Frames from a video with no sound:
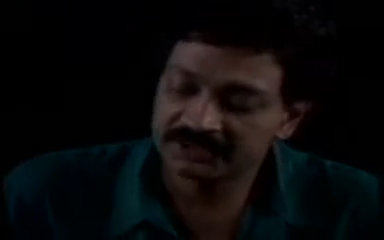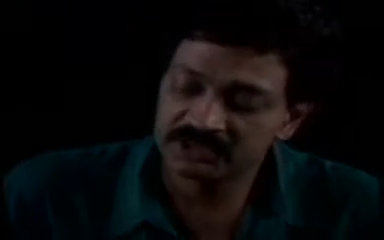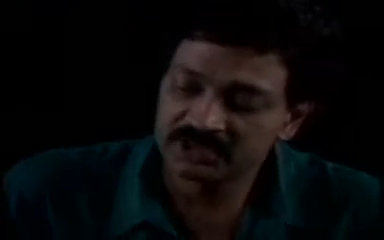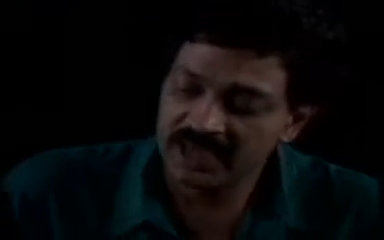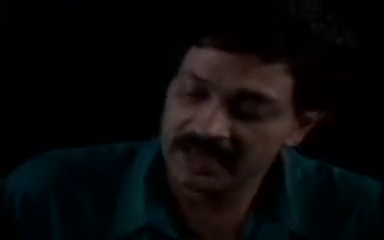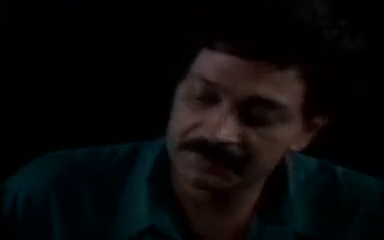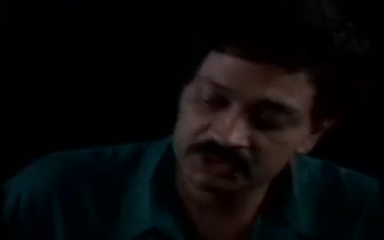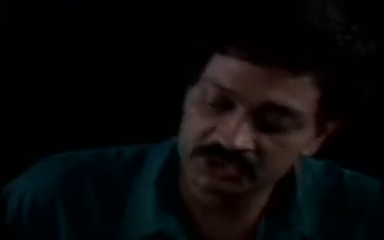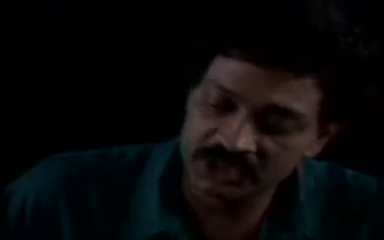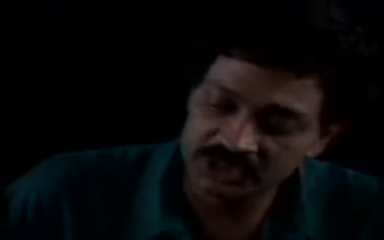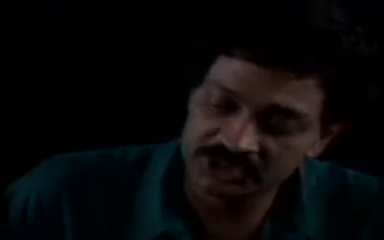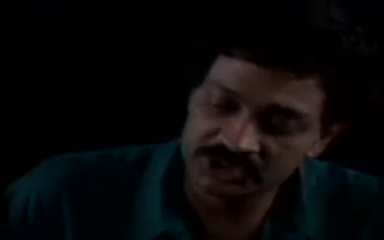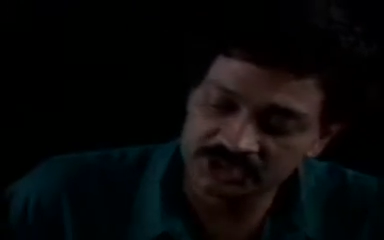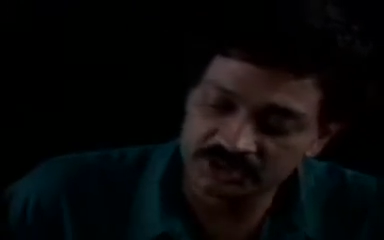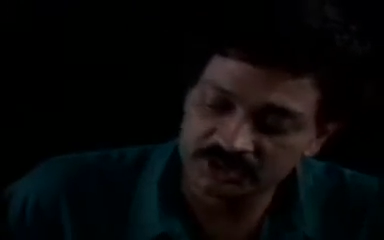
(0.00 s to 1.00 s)
the
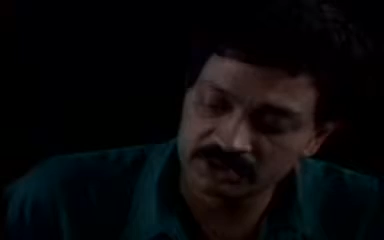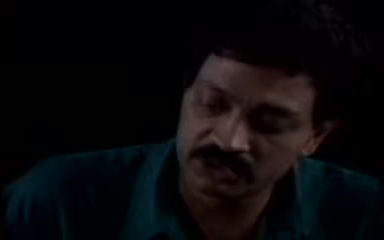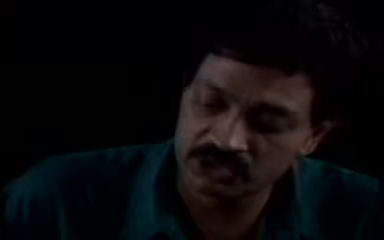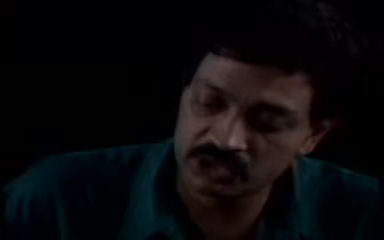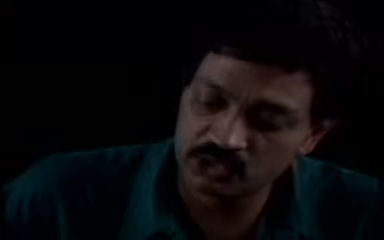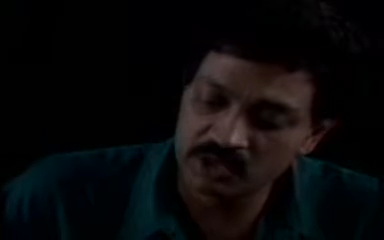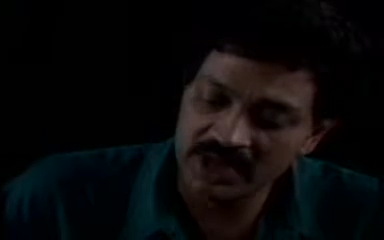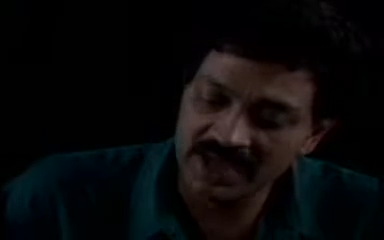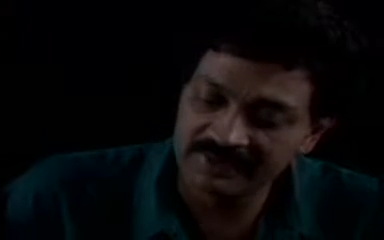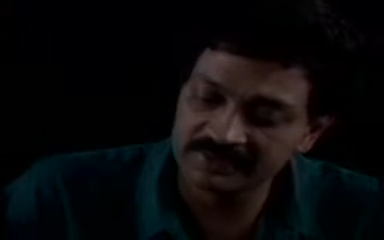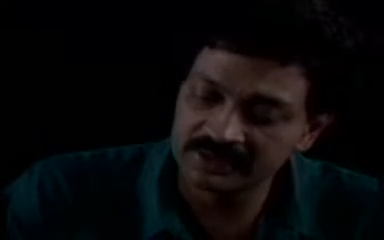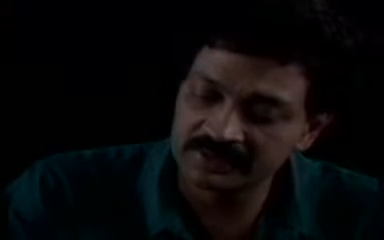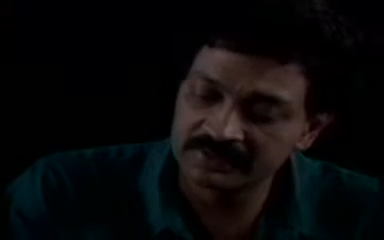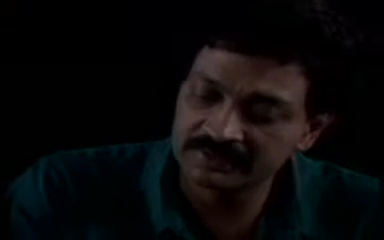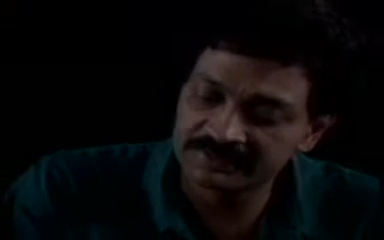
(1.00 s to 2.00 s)
amputation, did you have
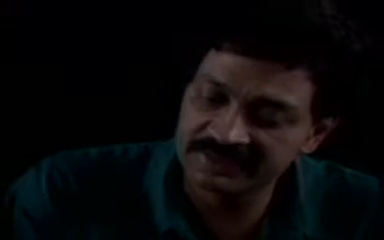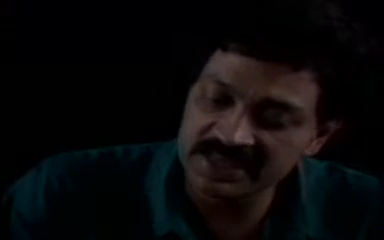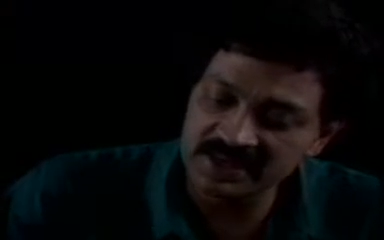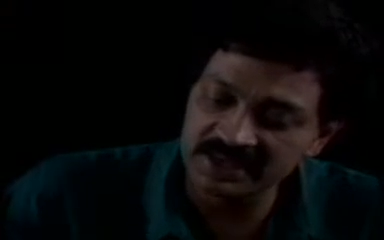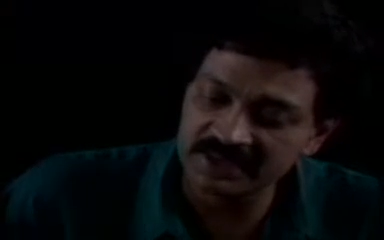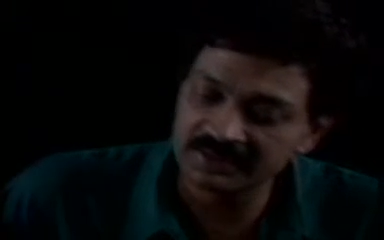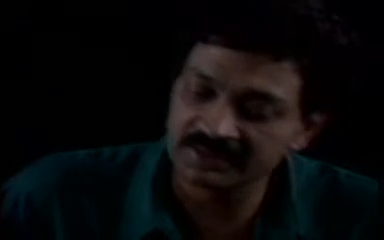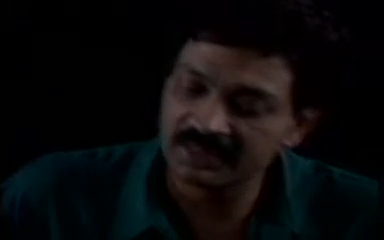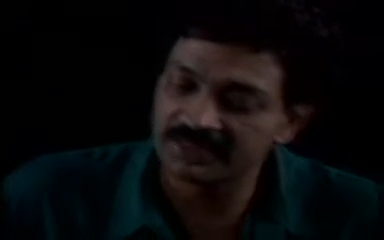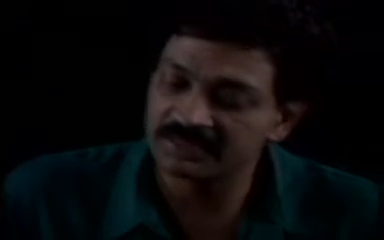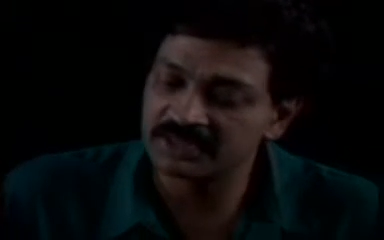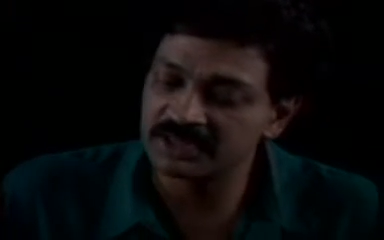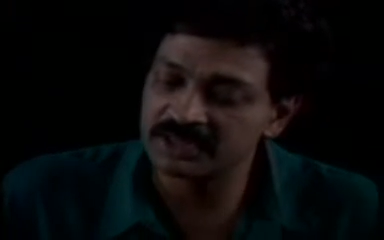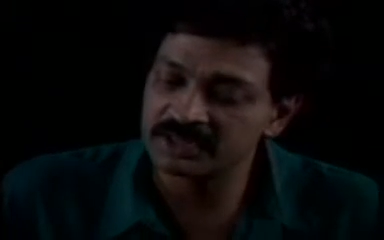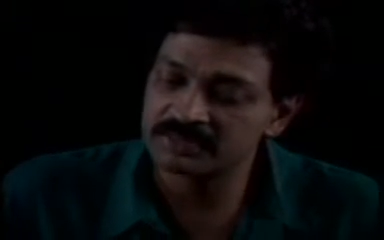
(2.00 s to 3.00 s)
a feeling that
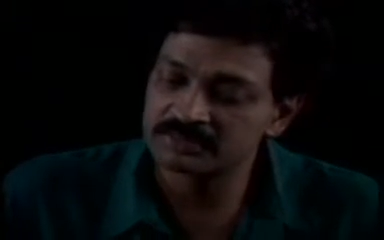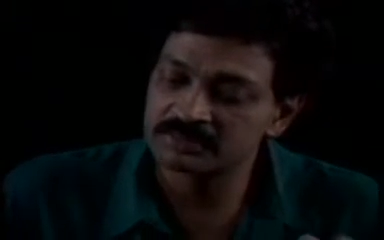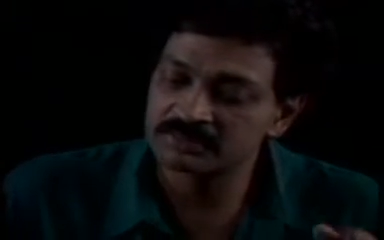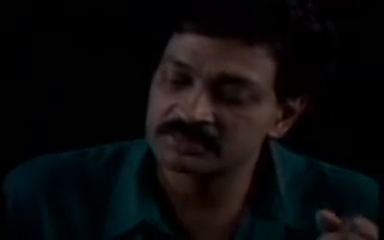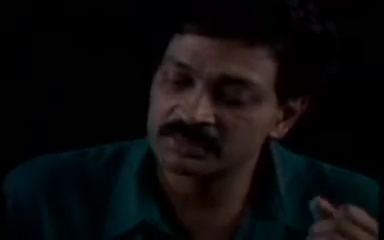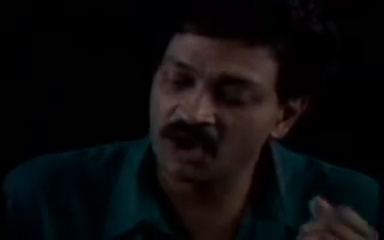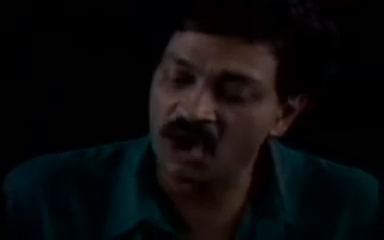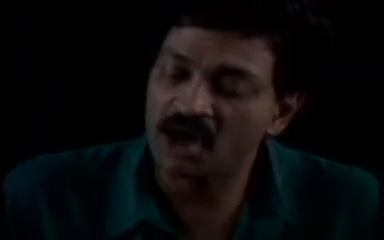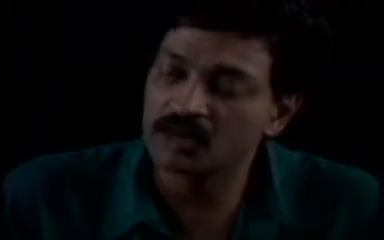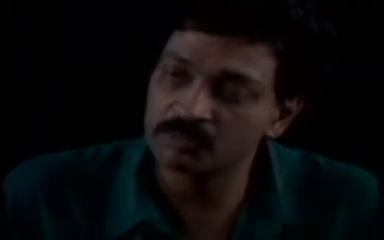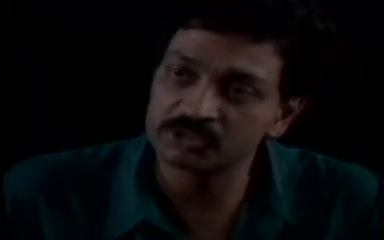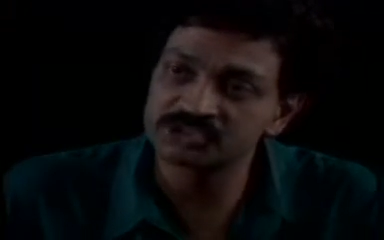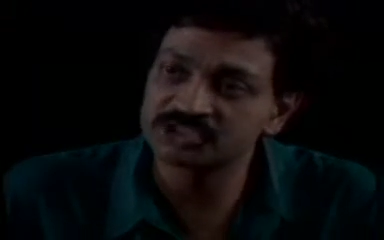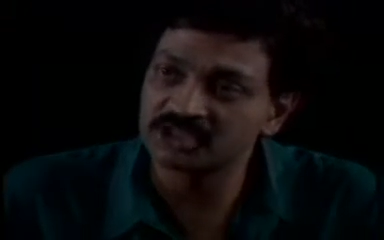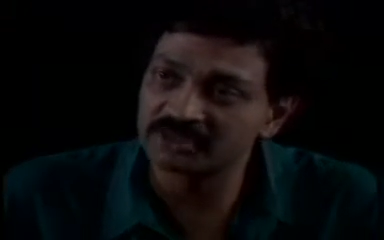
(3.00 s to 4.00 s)
the arm
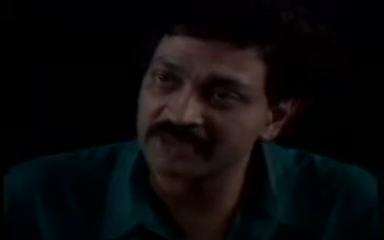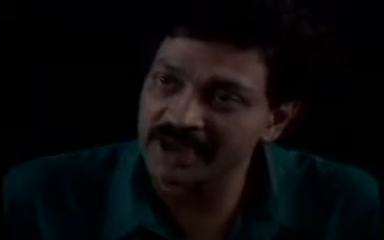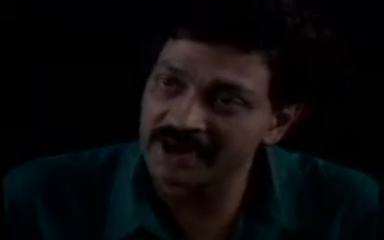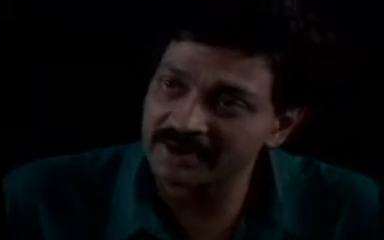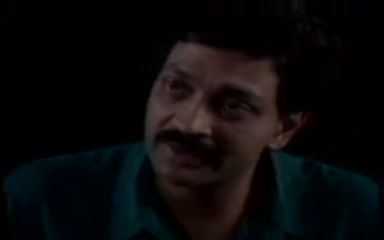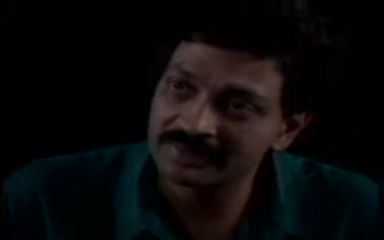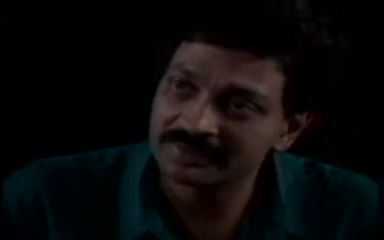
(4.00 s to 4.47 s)
was still there?